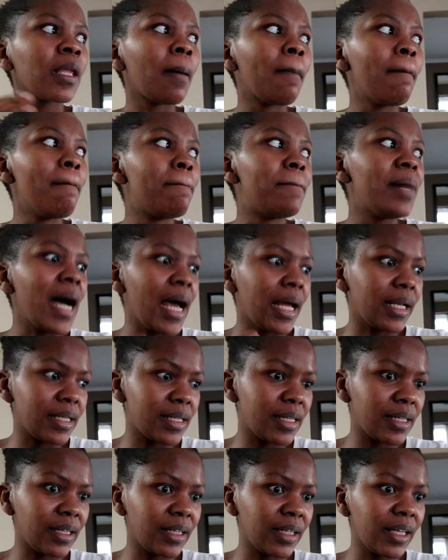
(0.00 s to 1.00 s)

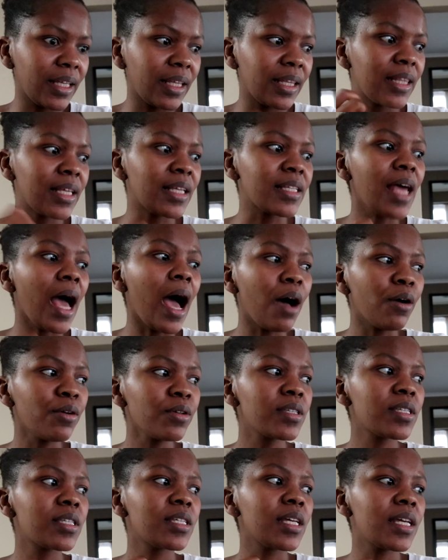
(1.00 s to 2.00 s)
But this
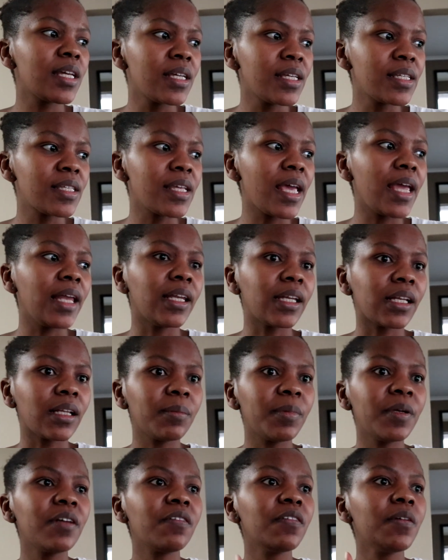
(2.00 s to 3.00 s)
house is a little
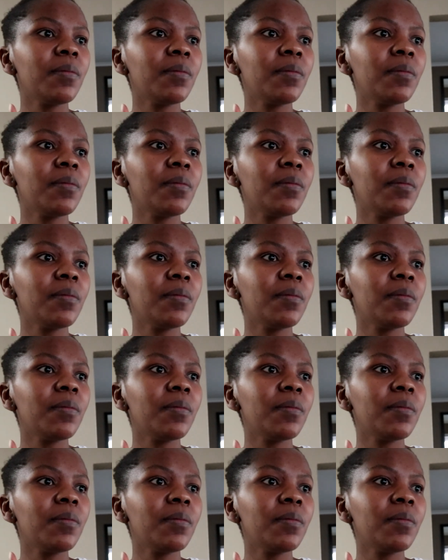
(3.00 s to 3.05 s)
bit of a